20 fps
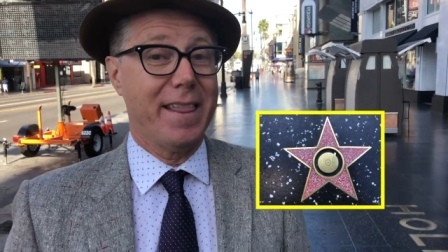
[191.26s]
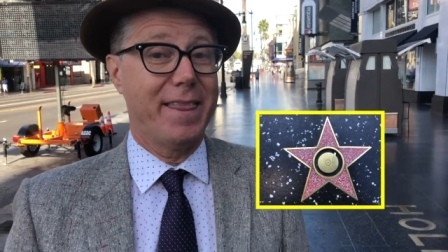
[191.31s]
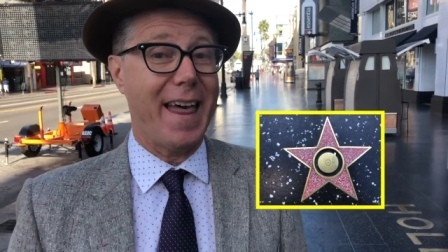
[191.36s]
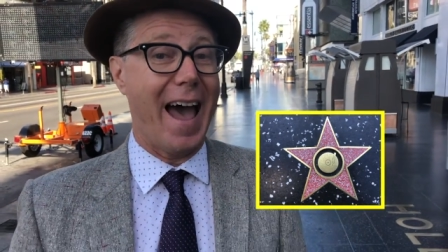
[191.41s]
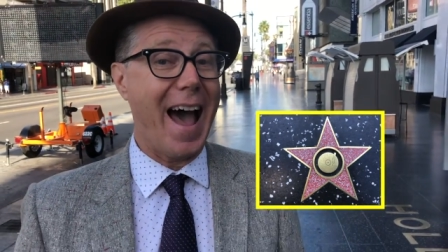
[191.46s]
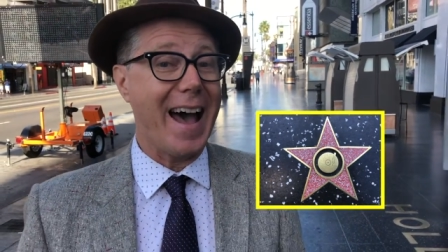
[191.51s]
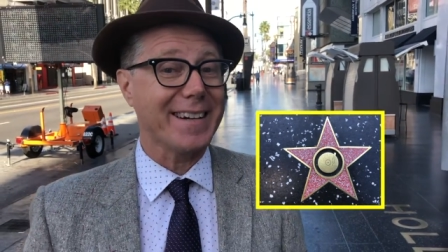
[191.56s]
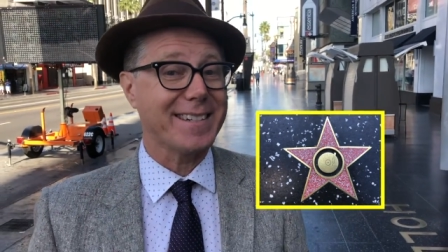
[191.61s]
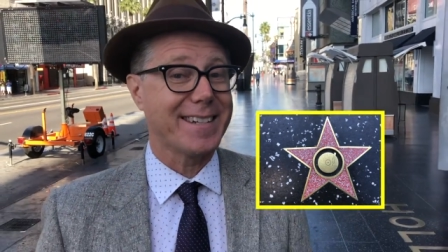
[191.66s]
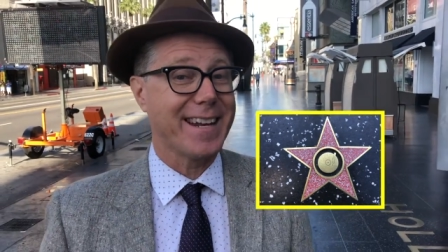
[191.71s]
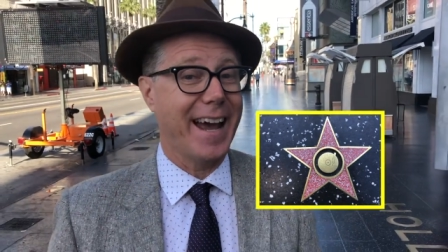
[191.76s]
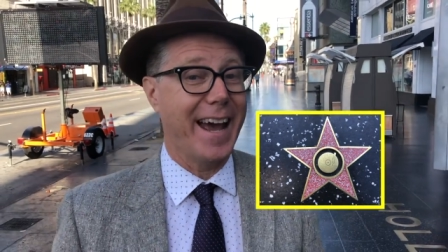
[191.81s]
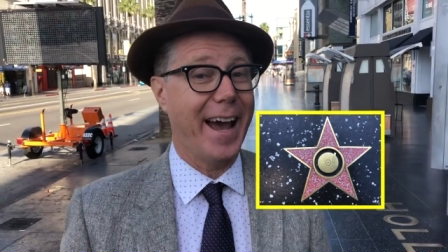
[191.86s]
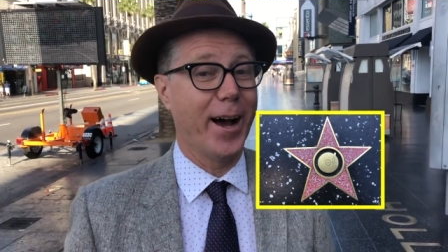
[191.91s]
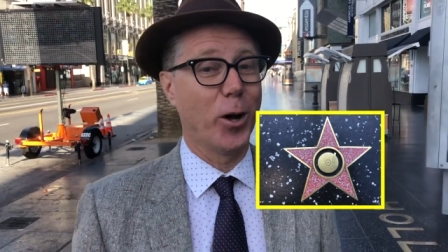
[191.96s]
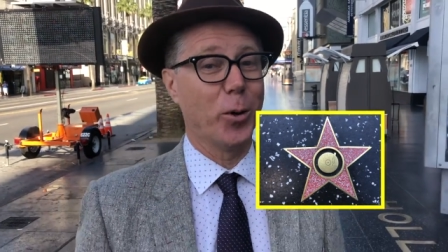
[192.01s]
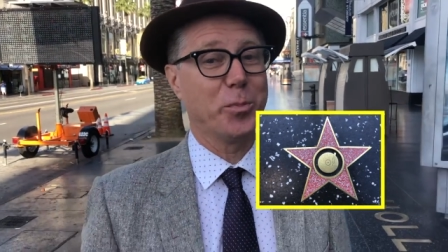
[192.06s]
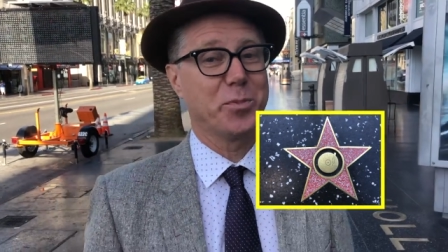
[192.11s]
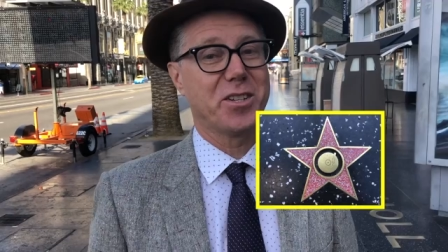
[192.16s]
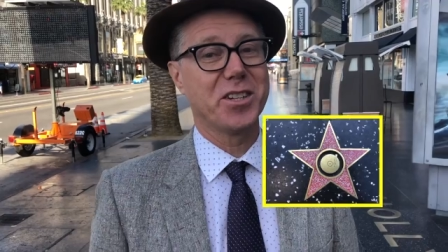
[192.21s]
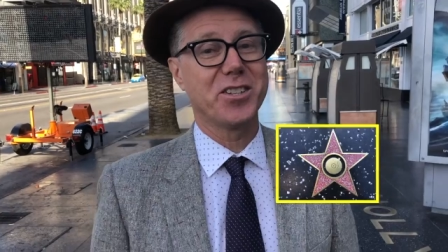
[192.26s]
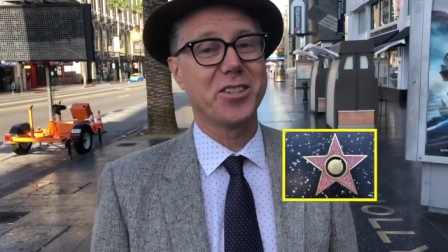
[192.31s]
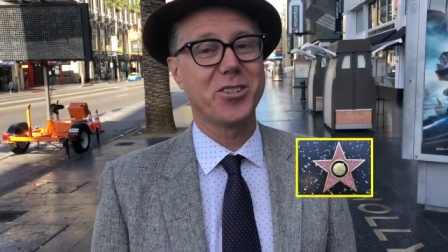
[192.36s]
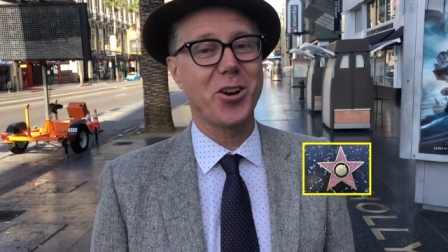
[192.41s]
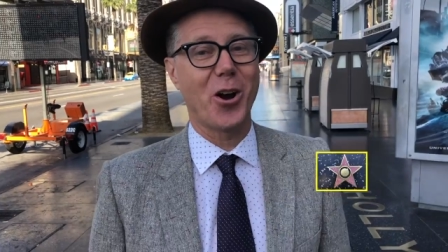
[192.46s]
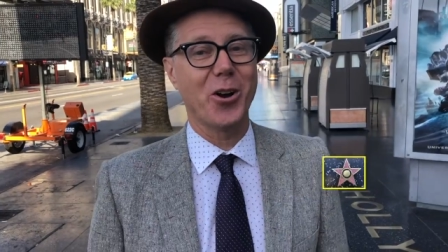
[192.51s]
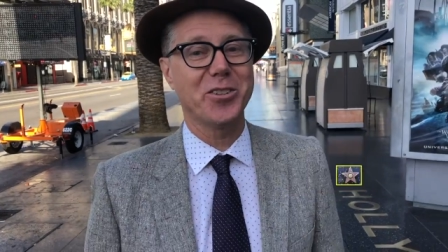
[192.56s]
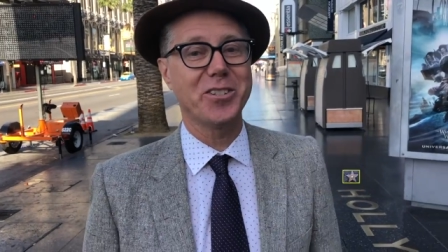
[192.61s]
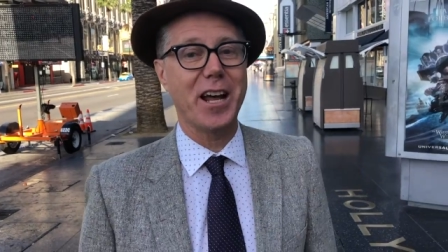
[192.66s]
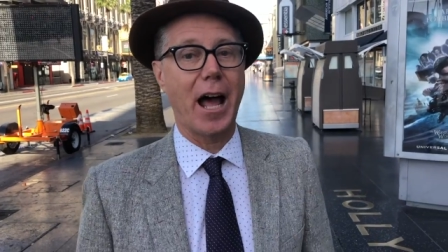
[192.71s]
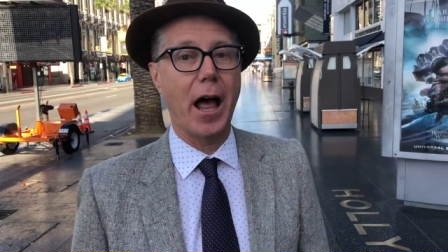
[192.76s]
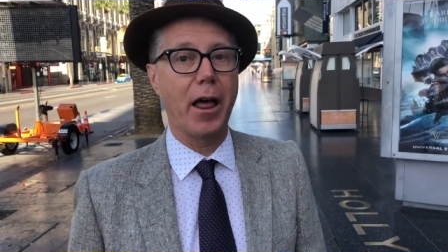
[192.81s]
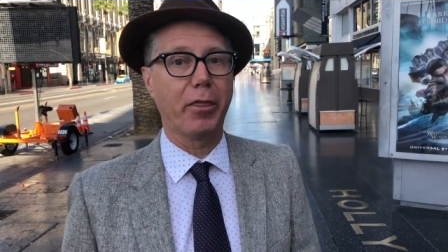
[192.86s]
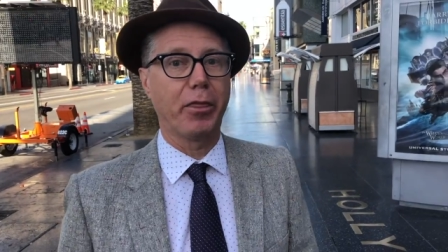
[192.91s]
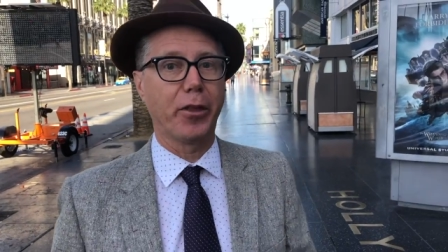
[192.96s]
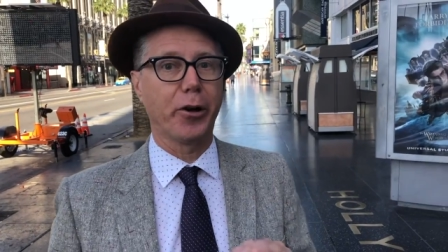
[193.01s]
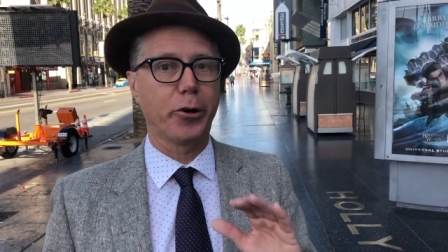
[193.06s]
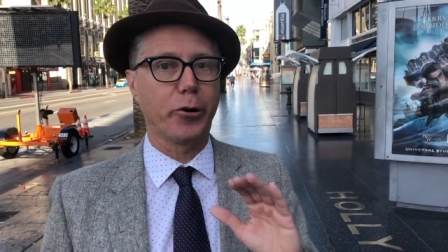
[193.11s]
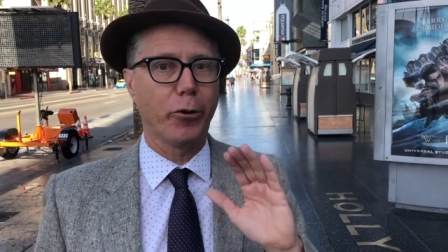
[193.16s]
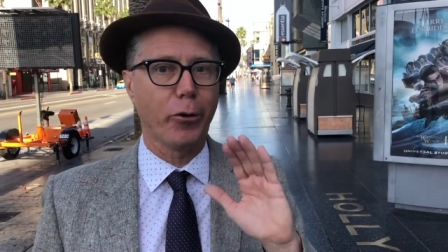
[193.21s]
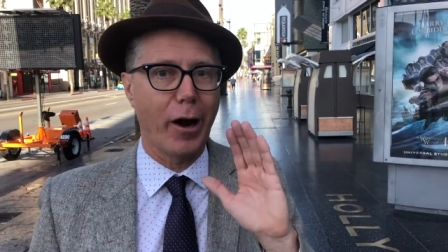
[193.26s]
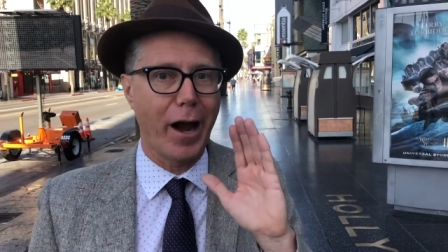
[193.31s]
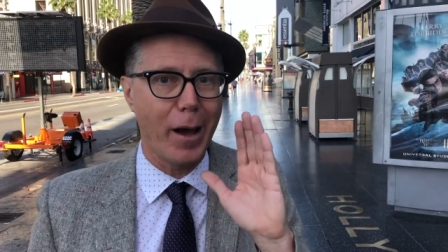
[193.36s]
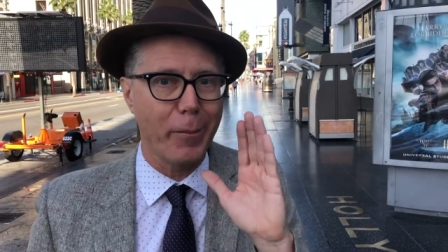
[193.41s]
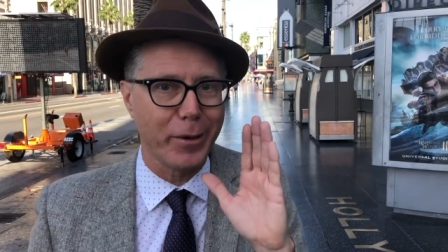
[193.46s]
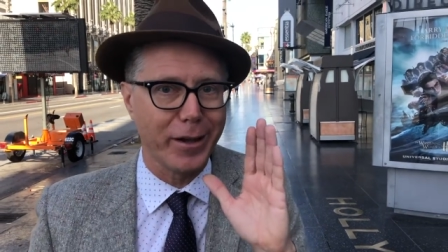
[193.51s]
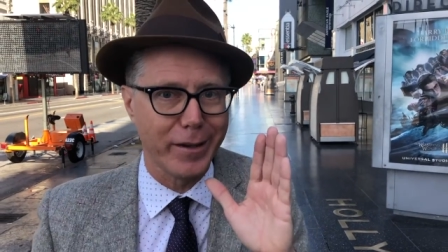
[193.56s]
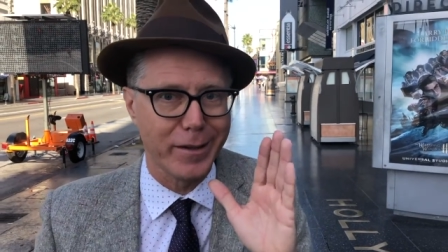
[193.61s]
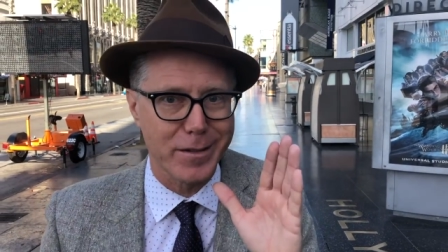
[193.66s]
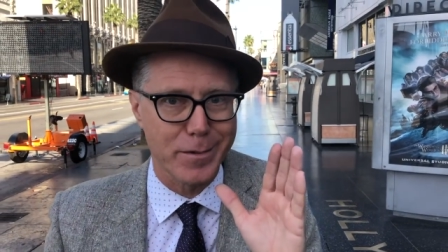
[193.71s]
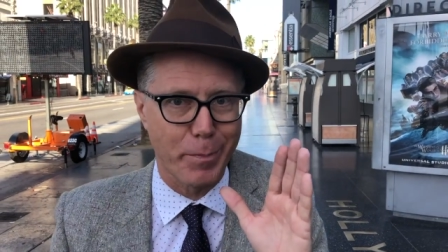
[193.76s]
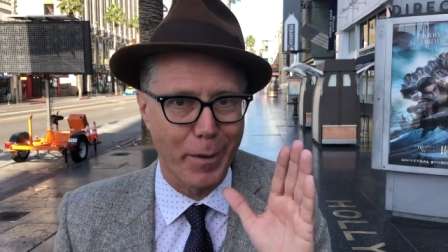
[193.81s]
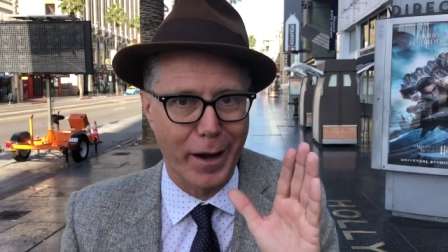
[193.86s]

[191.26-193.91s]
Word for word: That helped start the Grammys,